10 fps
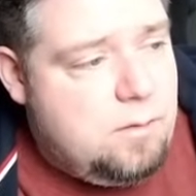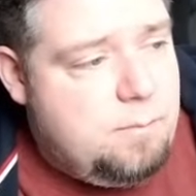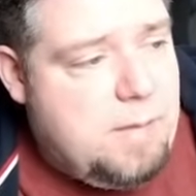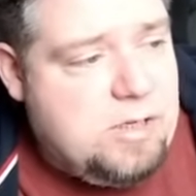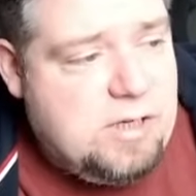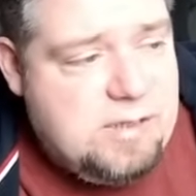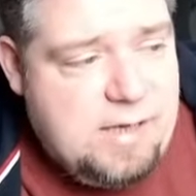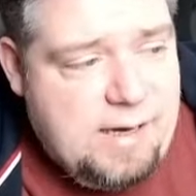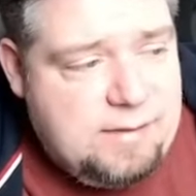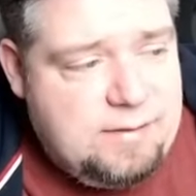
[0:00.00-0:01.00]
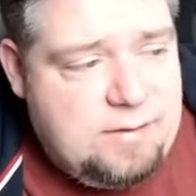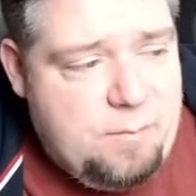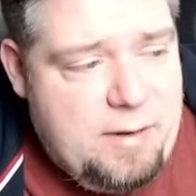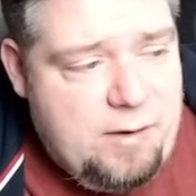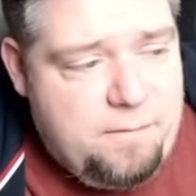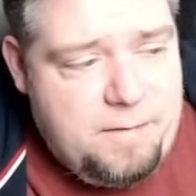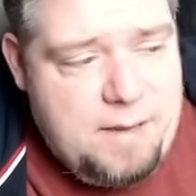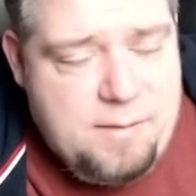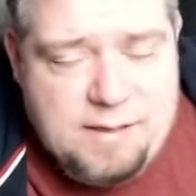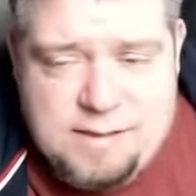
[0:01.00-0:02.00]
Magic attacks, it's a bit like
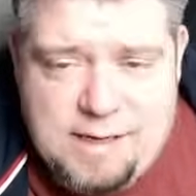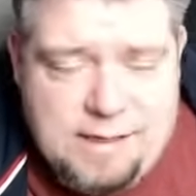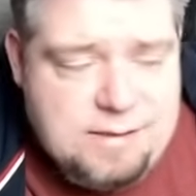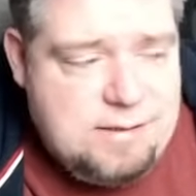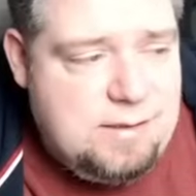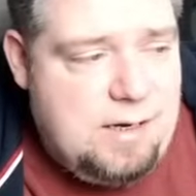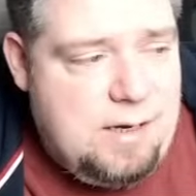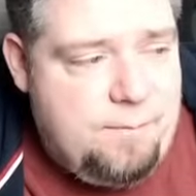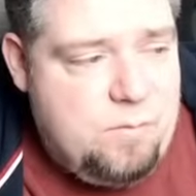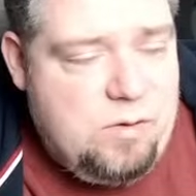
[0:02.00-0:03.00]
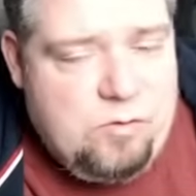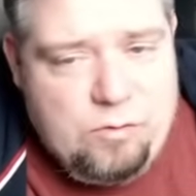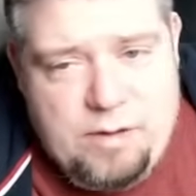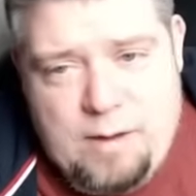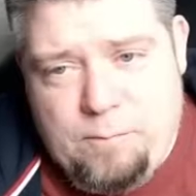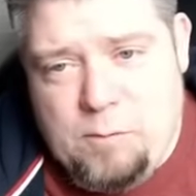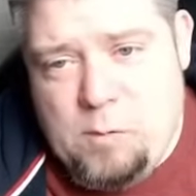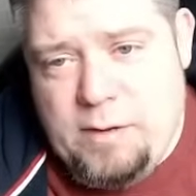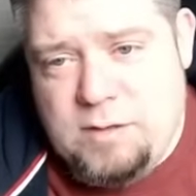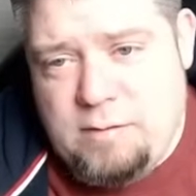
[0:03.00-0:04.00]
flaming attacks. We saw that
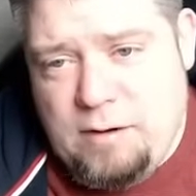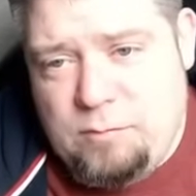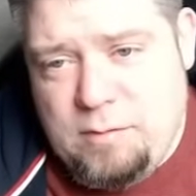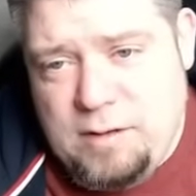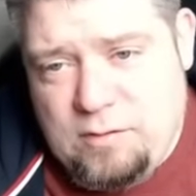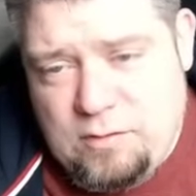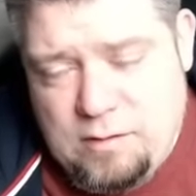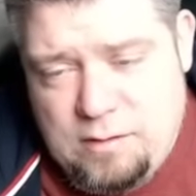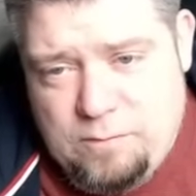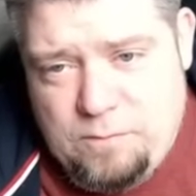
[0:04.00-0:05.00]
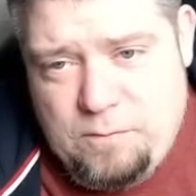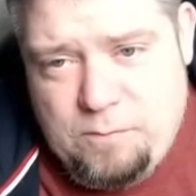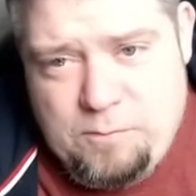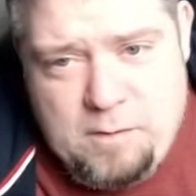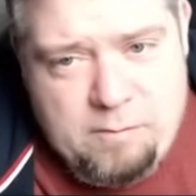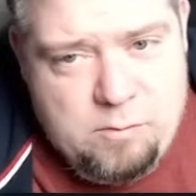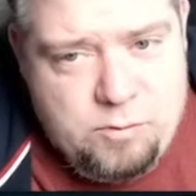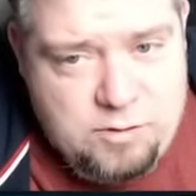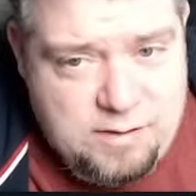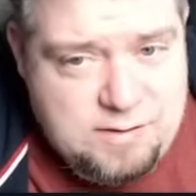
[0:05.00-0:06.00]
Referral interacts with this, that if ethereal
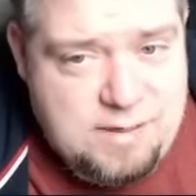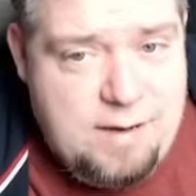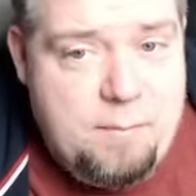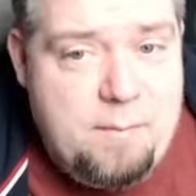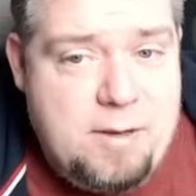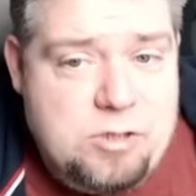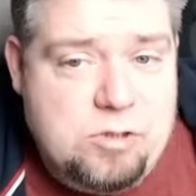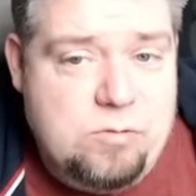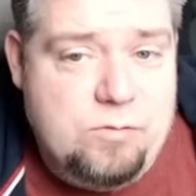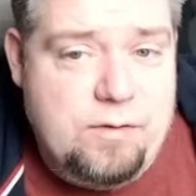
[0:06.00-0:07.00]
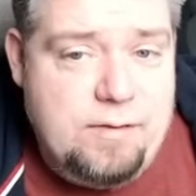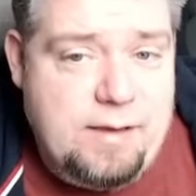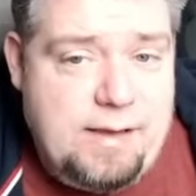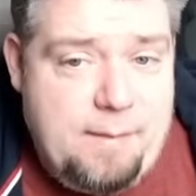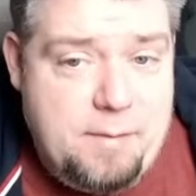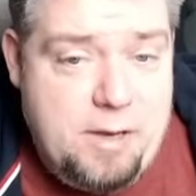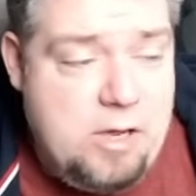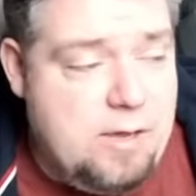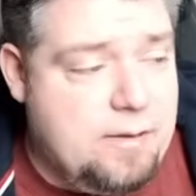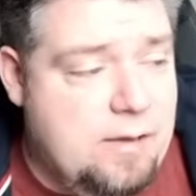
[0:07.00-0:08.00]
units are hit by magical, then they can be
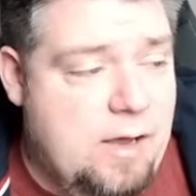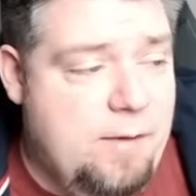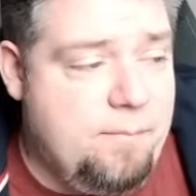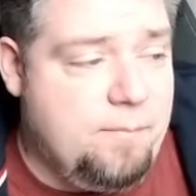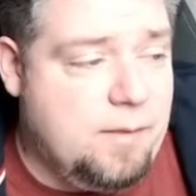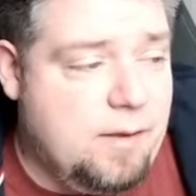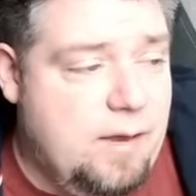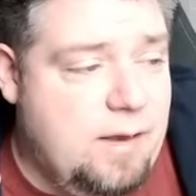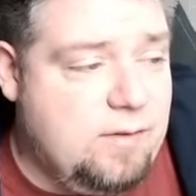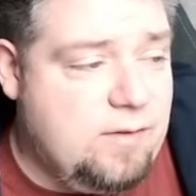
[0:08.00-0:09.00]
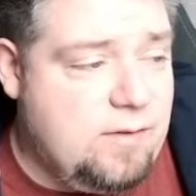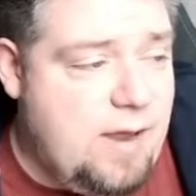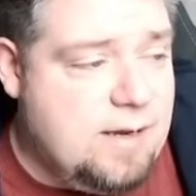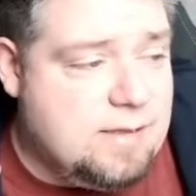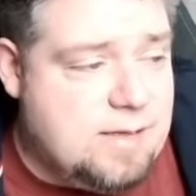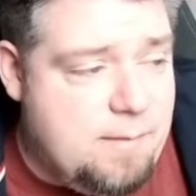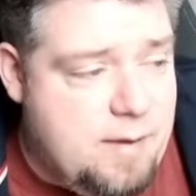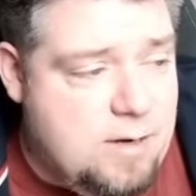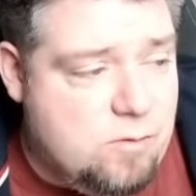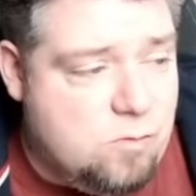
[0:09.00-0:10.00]
hurt. And it says any attack
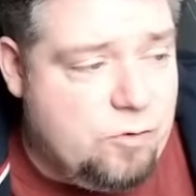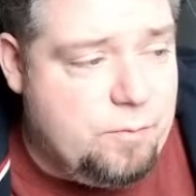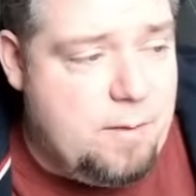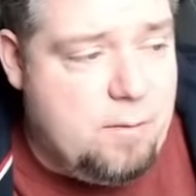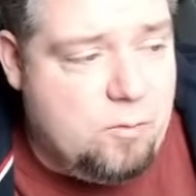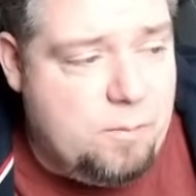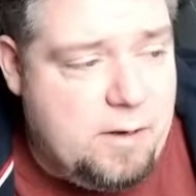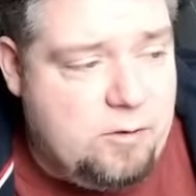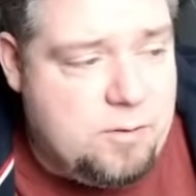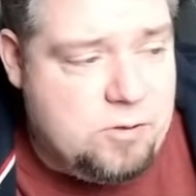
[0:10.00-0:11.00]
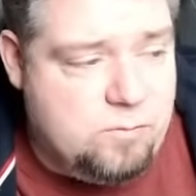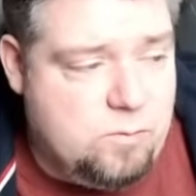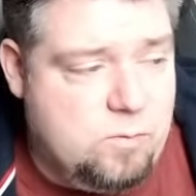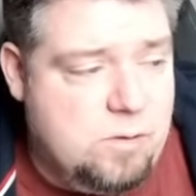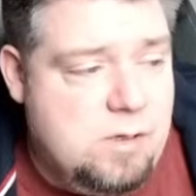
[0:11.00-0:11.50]
made or caused by a model by this special rule